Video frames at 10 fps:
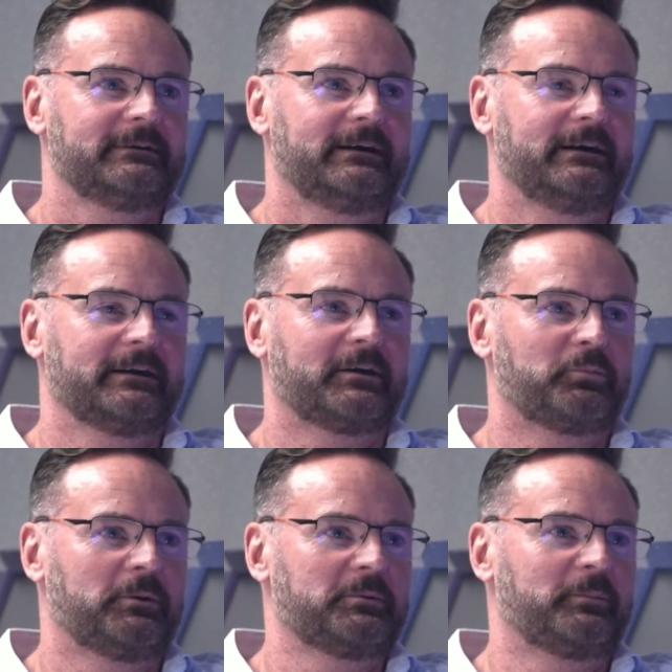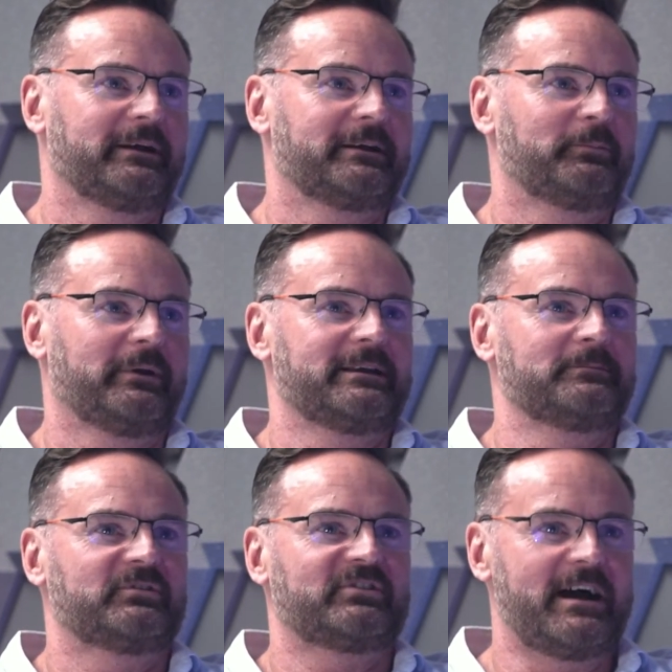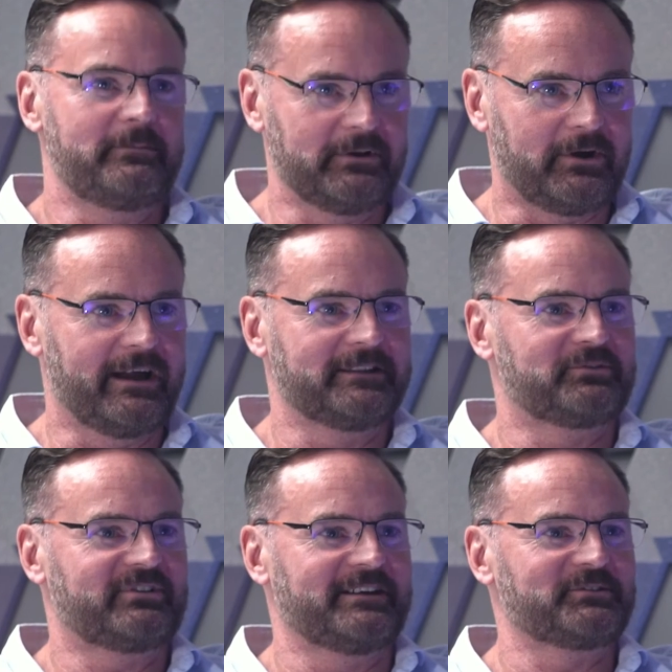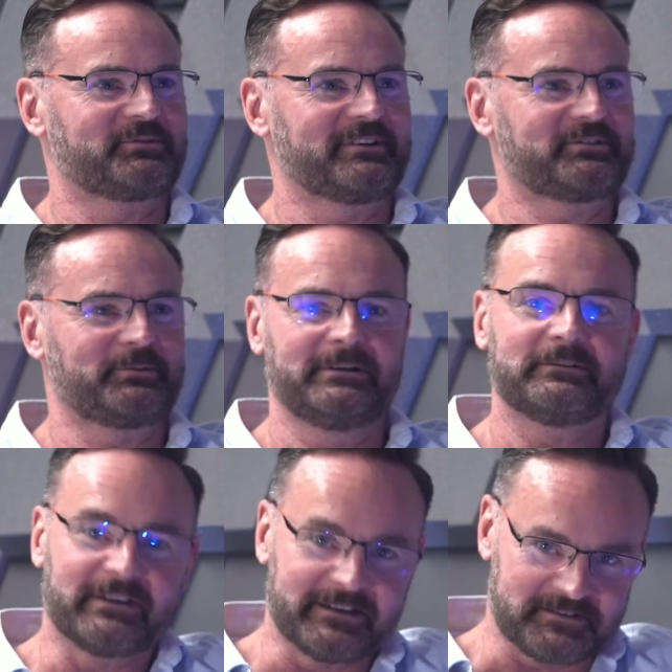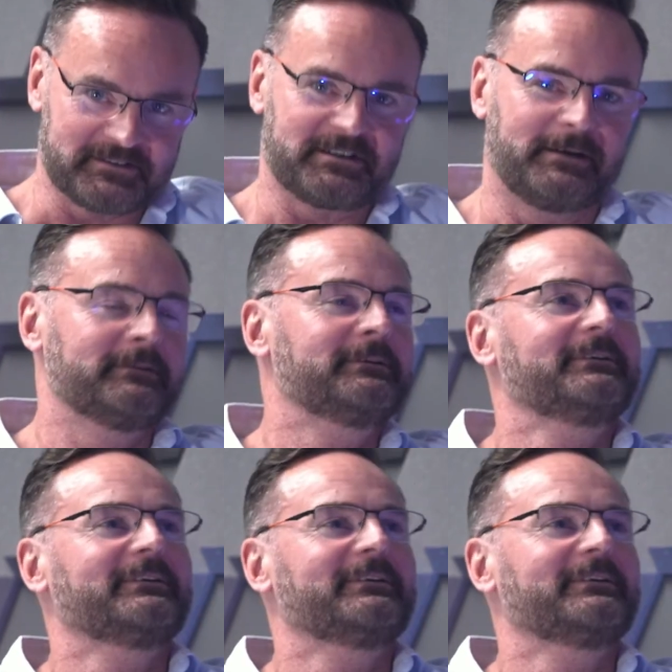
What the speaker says: And I could probably blame Simon, our head of sales, for this one, if you're listening, Simon.